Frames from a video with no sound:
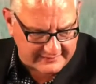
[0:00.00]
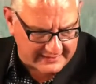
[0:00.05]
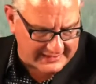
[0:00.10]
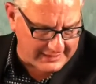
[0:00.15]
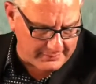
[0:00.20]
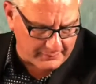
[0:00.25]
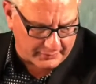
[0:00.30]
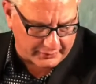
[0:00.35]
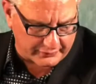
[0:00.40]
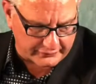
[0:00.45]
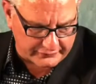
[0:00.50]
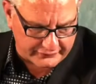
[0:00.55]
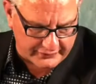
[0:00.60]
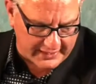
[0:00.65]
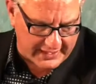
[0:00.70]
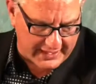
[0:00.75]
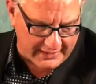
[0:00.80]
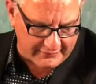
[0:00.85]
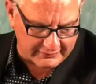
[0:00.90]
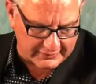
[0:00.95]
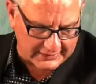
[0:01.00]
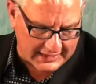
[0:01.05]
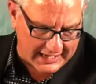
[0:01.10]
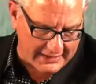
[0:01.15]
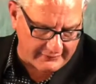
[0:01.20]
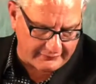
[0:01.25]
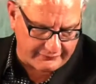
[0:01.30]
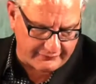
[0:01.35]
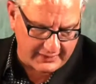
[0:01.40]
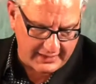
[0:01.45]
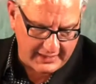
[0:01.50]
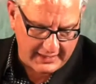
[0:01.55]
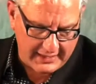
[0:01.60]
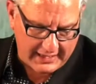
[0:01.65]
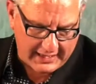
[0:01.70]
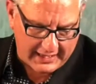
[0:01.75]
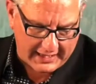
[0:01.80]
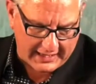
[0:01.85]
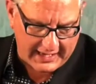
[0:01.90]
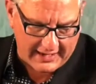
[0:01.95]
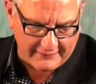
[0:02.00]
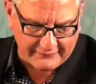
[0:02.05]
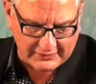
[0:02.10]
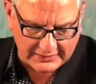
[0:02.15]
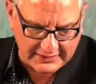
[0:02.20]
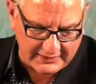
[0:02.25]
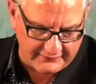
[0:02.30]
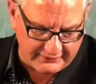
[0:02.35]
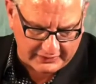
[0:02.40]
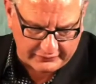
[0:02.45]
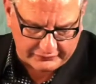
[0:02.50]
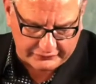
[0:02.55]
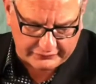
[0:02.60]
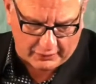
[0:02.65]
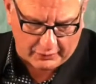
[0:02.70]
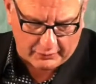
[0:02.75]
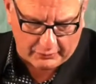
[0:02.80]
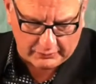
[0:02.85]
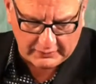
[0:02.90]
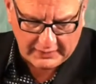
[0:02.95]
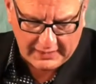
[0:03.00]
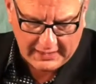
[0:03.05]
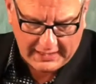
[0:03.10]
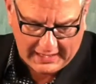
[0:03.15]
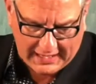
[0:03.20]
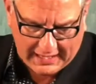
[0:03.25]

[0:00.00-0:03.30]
teemers that have life and have a living soul,